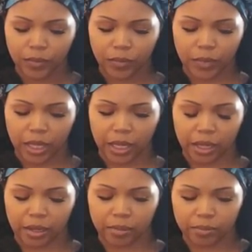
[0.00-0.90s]

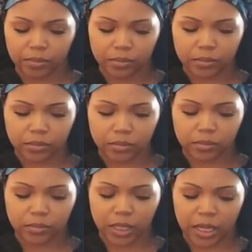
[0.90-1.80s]
Yeah.
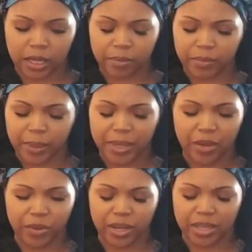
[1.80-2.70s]
Um, let me
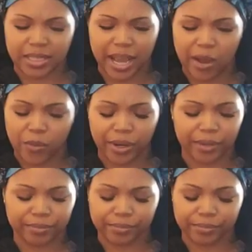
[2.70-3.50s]
get one on the tower.